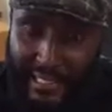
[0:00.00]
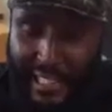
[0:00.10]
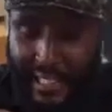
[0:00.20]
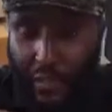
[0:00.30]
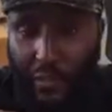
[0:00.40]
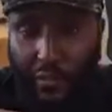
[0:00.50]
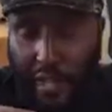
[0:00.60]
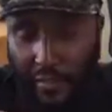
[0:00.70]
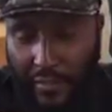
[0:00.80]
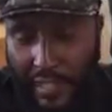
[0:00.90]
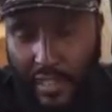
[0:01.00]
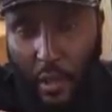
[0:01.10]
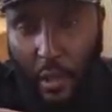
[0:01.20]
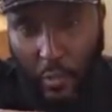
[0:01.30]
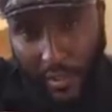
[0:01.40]
does not valve, doesn't
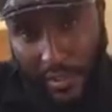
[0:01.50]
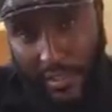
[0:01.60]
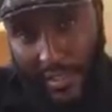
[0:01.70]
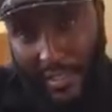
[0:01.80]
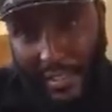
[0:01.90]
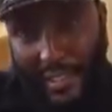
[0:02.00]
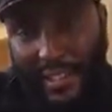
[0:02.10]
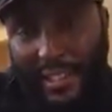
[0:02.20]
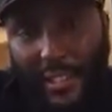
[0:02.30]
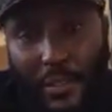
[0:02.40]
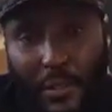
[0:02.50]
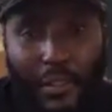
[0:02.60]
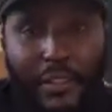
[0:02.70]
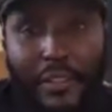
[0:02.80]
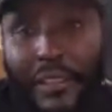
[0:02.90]
close. Mm-hmm.
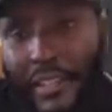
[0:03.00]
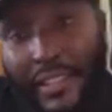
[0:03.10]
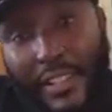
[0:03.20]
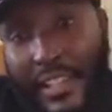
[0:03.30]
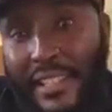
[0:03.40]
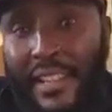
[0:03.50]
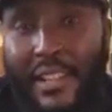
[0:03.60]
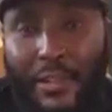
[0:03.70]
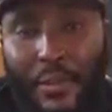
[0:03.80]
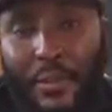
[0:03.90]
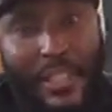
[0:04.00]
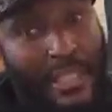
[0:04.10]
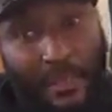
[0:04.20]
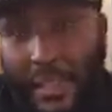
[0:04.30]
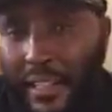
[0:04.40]
So as I was there trying to
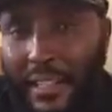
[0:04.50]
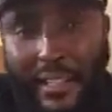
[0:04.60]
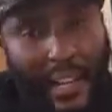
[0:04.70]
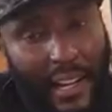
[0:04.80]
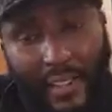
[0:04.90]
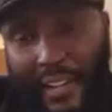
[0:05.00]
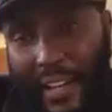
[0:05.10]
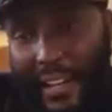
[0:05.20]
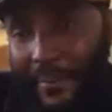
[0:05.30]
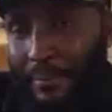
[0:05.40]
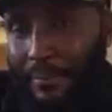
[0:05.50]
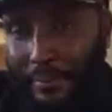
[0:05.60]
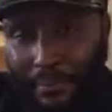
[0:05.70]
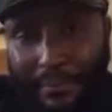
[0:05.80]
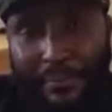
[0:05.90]
just be the clown that I am,
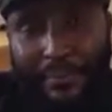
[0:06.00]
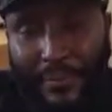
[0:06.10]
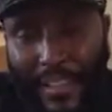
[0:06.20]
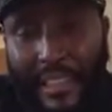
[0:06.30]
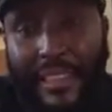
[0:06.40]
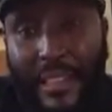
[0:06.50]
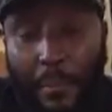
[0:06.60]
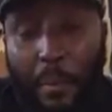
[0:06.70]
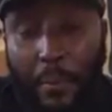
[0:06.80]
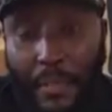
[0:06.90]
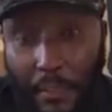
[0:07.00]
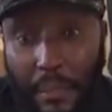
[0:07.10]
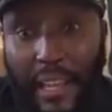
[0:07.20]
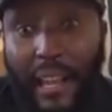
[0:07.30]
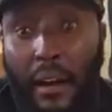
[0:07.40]
that thing popped up
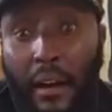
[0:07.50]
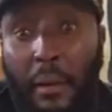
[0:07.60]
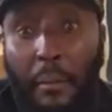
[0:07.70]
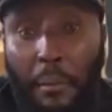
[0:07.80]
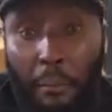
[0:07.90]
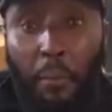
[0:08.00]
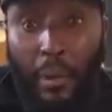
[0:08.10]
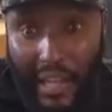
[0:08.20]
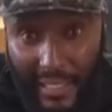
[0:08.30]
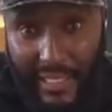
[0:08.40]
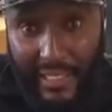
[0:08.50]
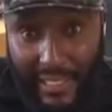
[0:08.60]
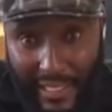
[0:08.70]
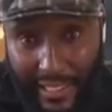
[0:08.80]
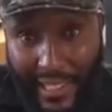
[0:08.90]
like a bullet
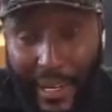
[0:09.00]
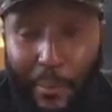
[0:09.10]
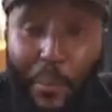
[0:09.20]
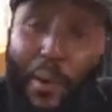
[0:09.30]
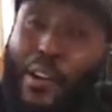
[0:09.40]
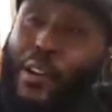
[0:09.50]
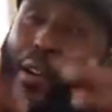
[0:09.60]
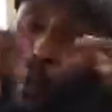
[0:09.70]
and poured